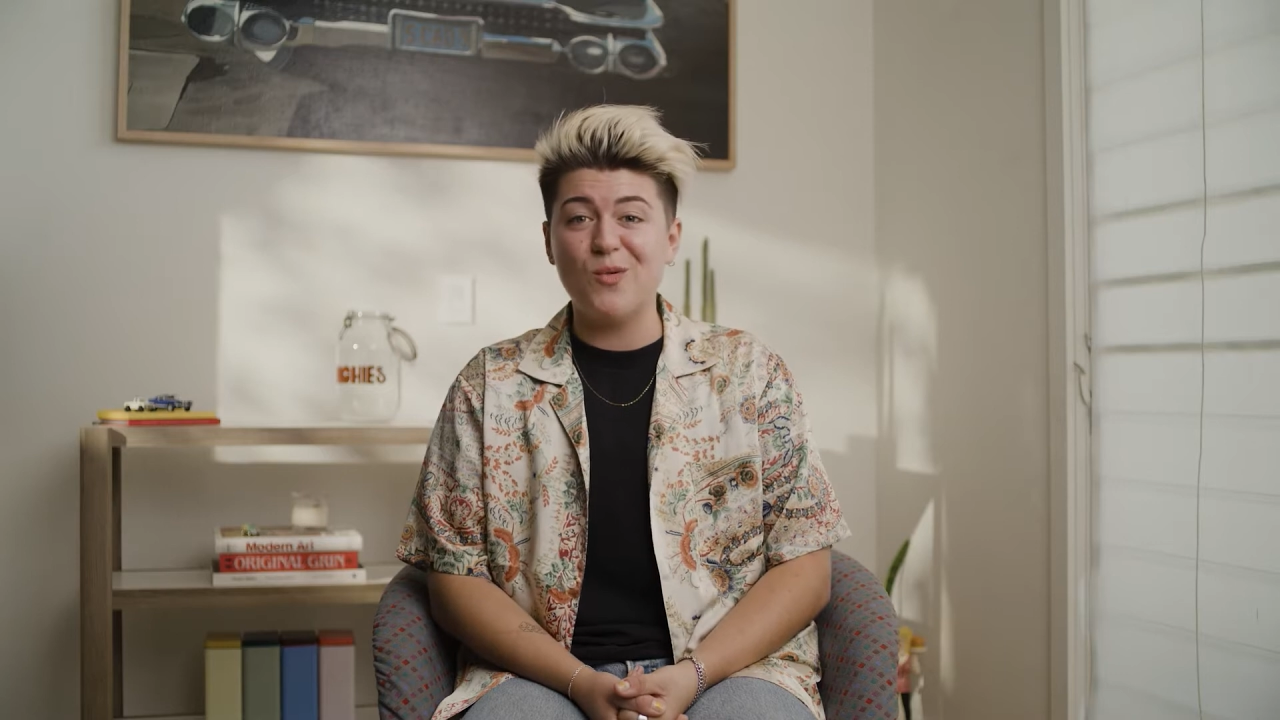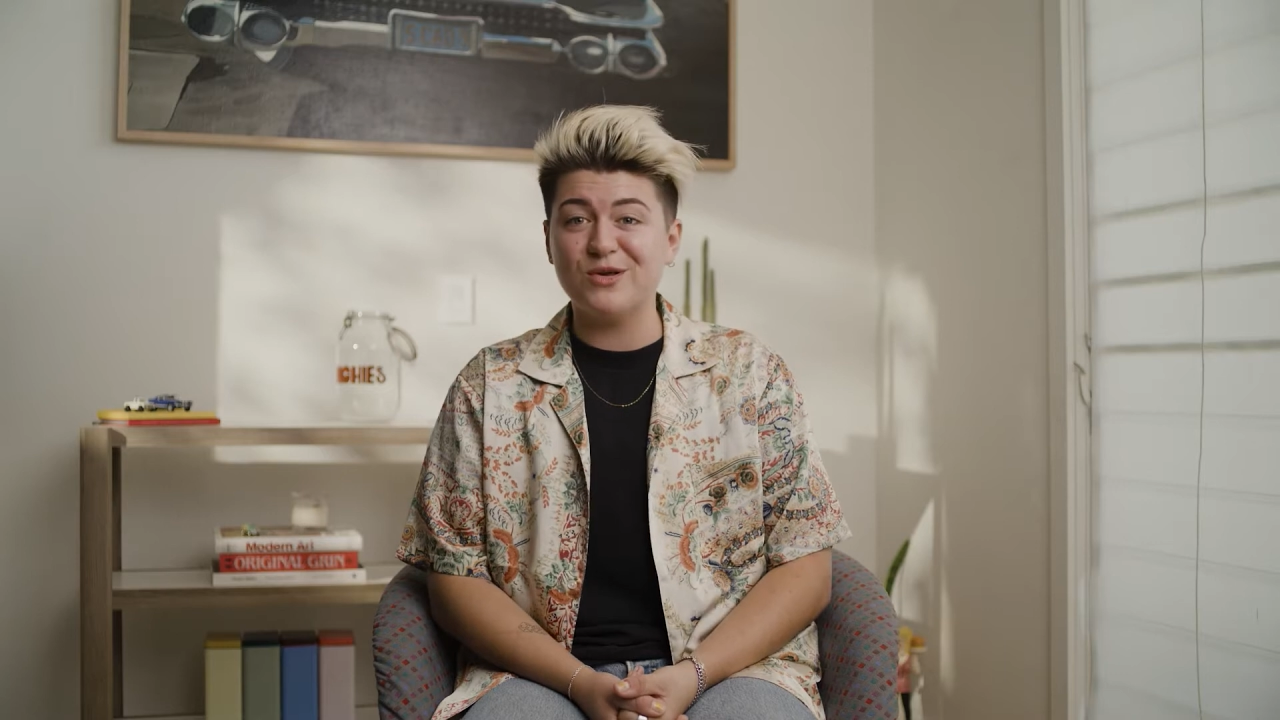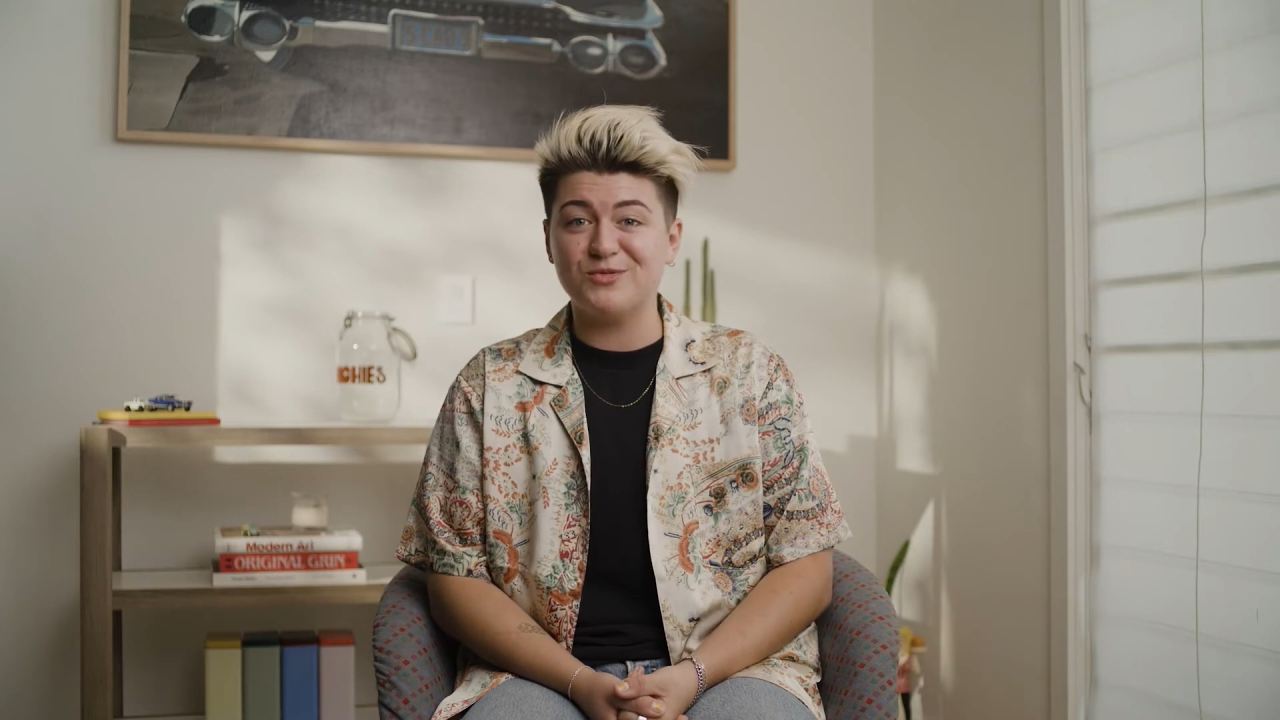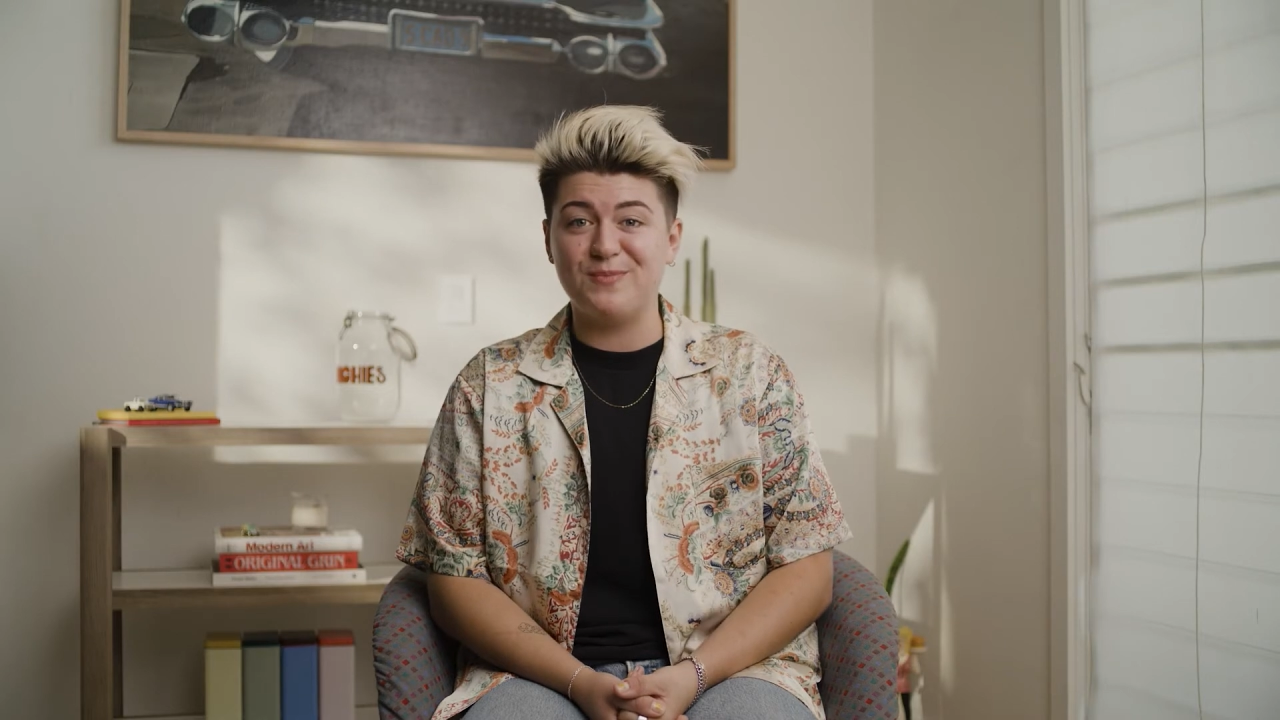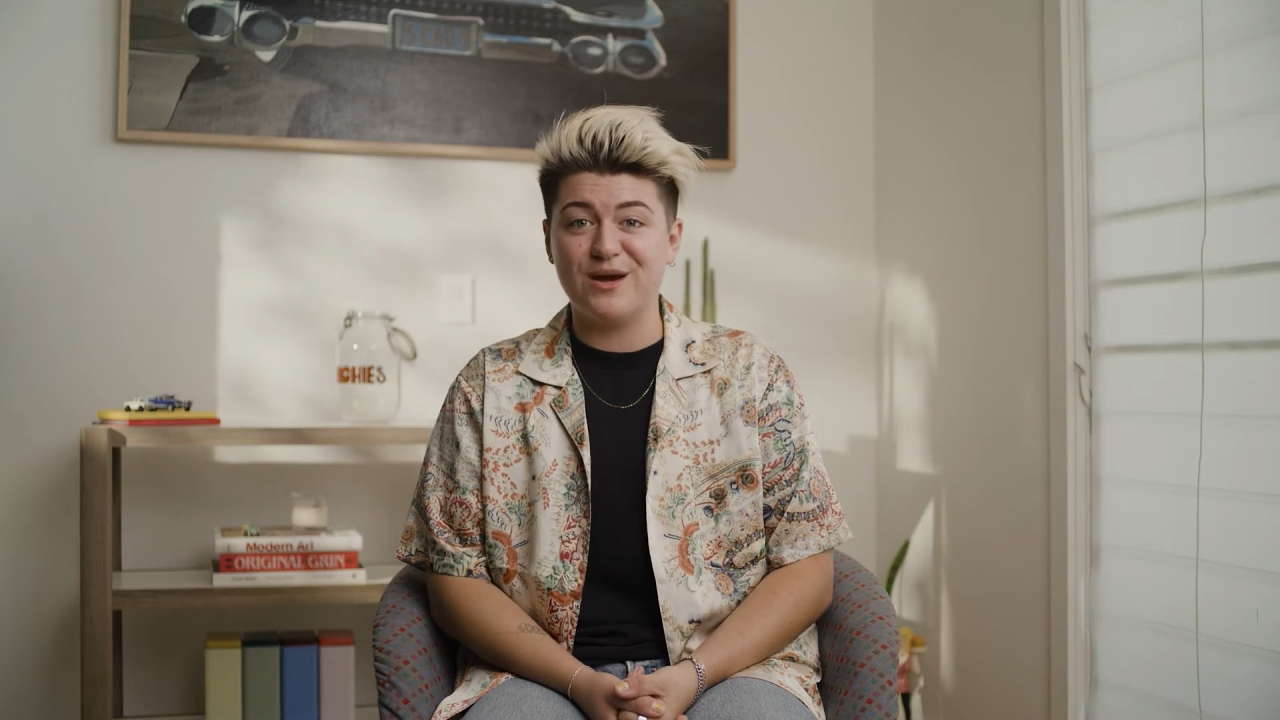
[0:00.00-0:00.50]

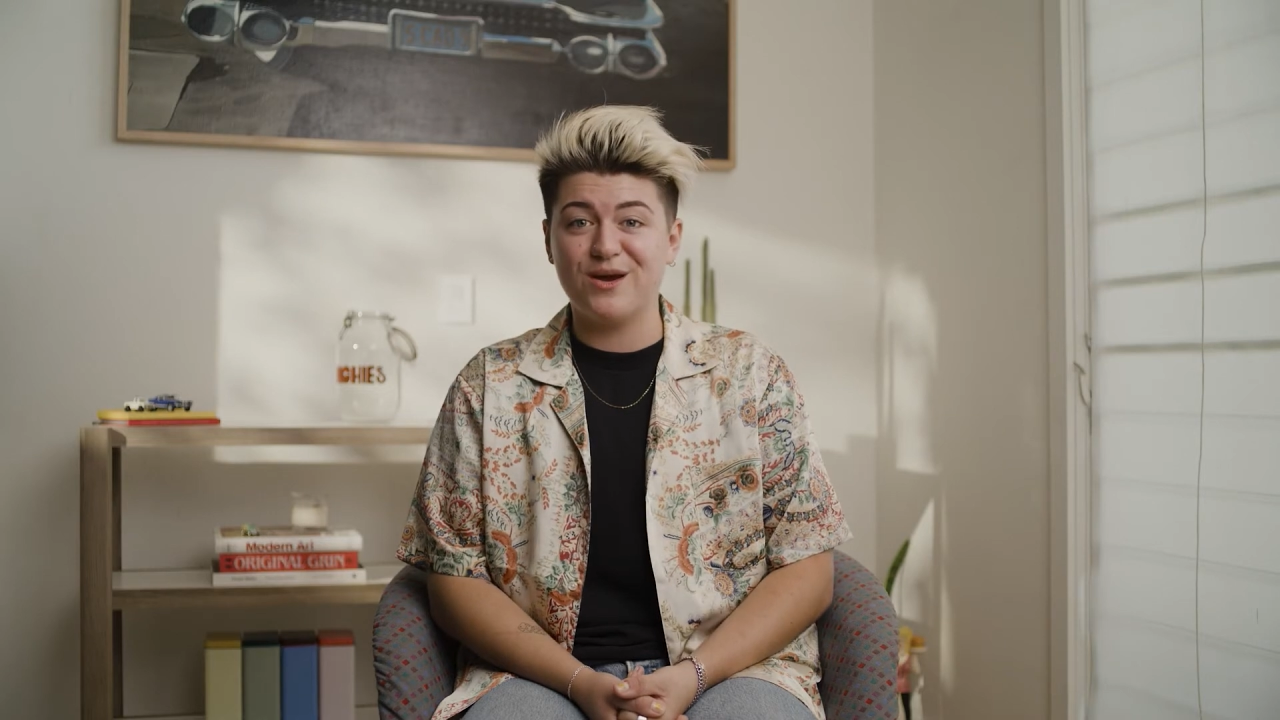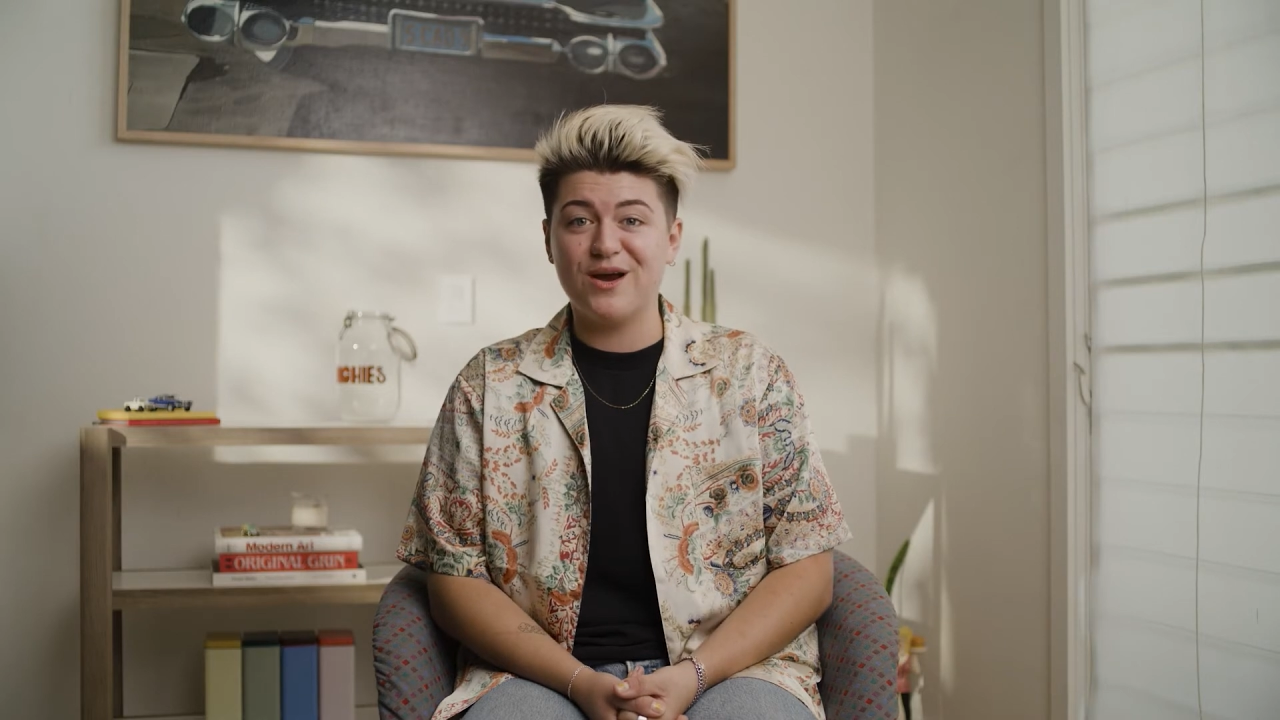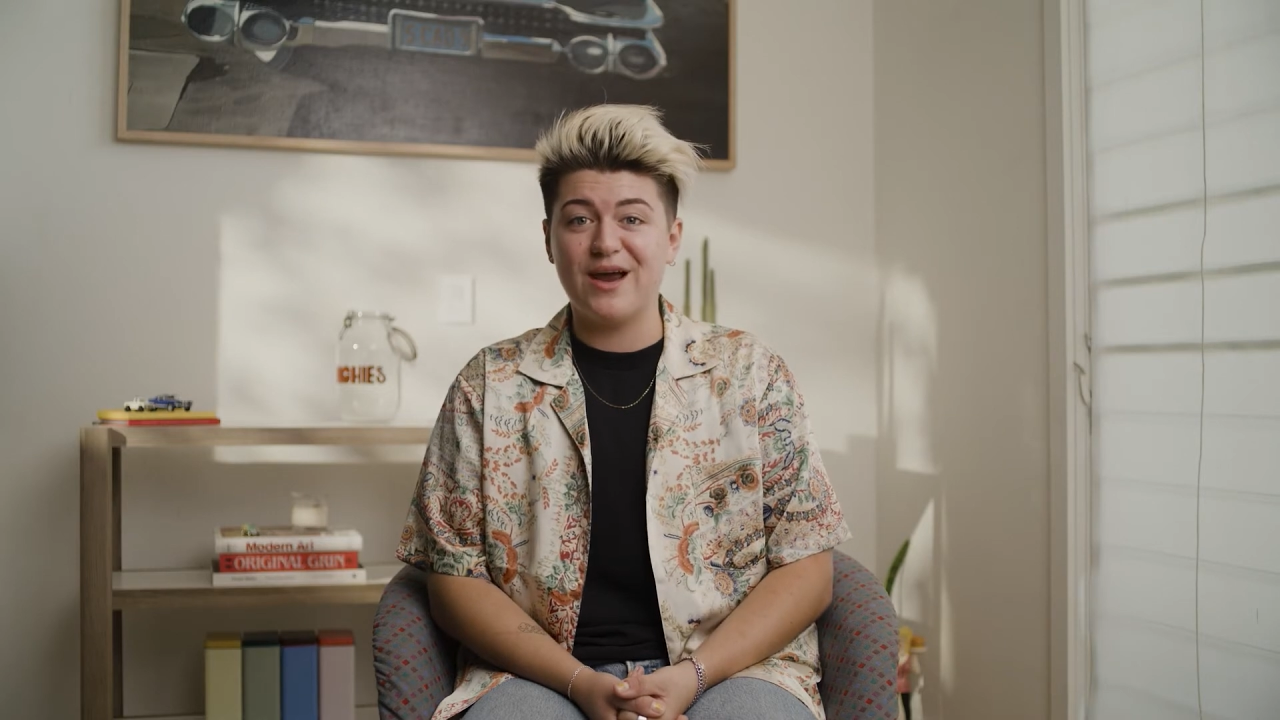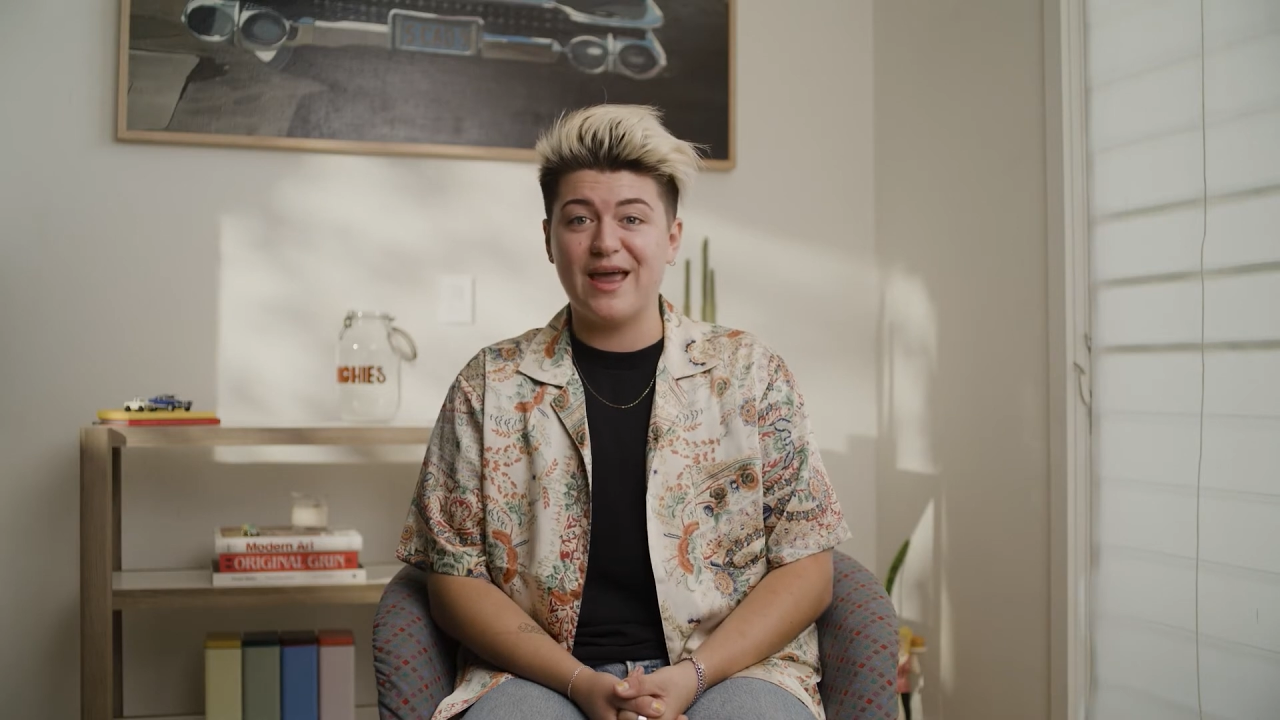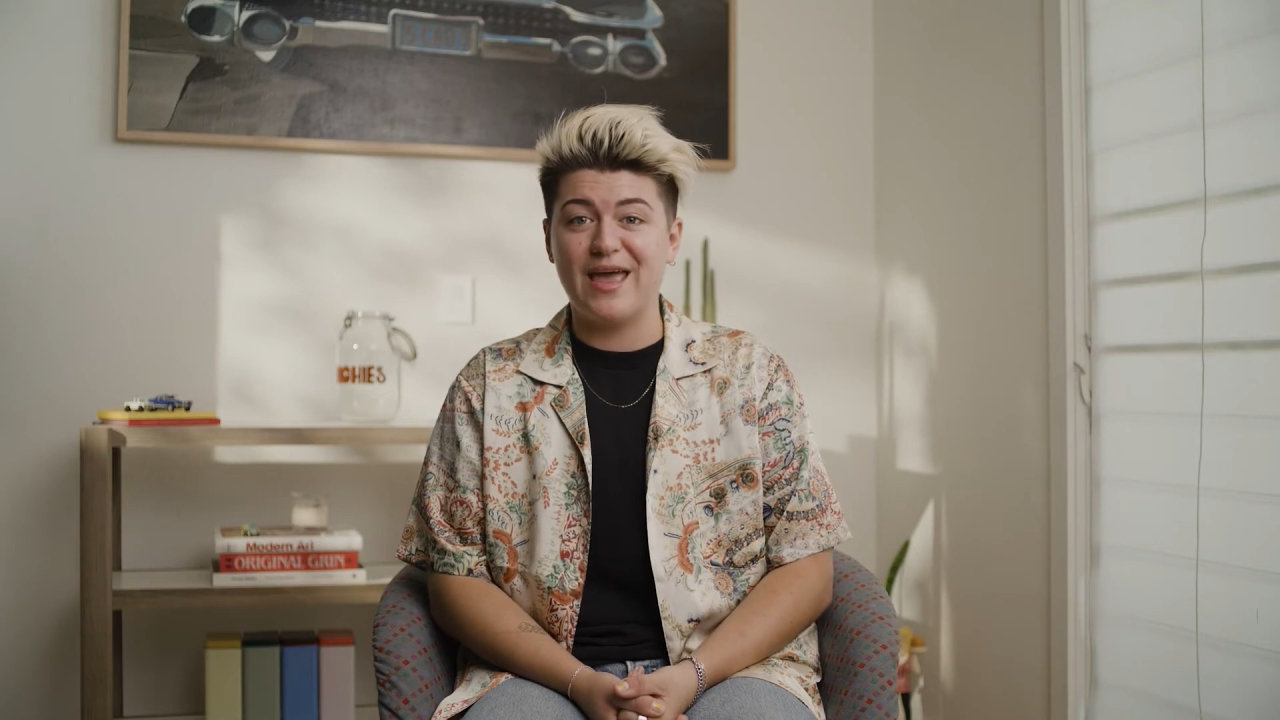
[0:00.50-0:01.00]
much better